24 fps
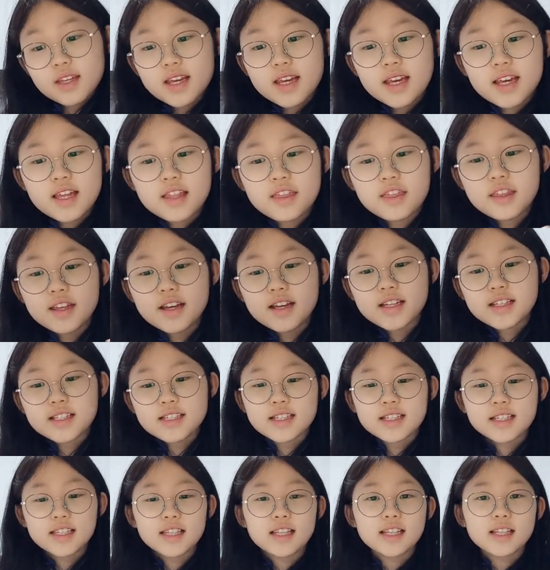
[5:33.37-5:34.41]
it seems
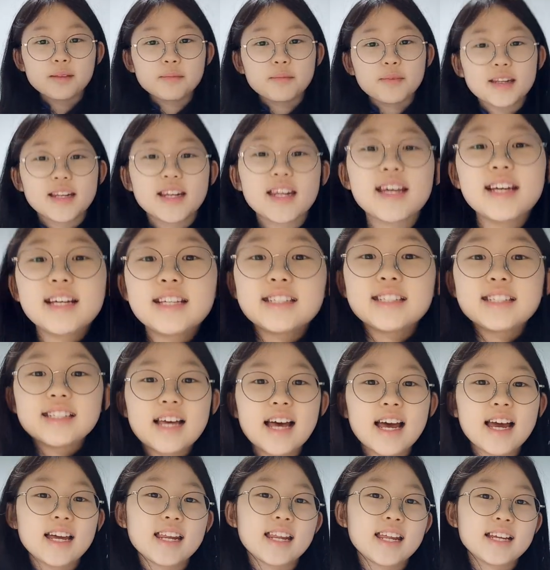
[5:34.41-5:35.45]
a little bit
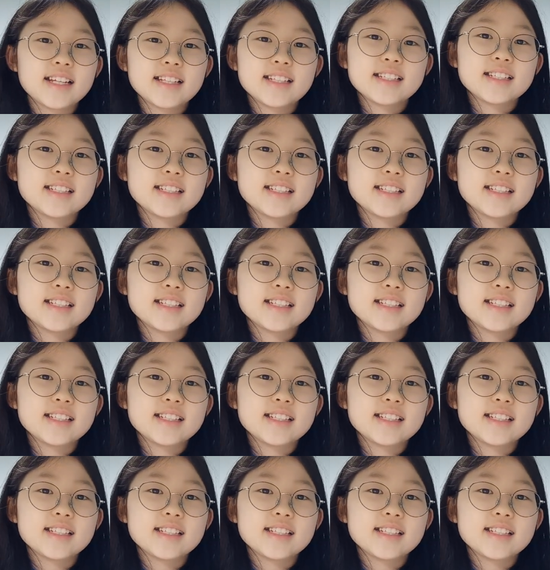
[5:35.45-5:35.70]
excited.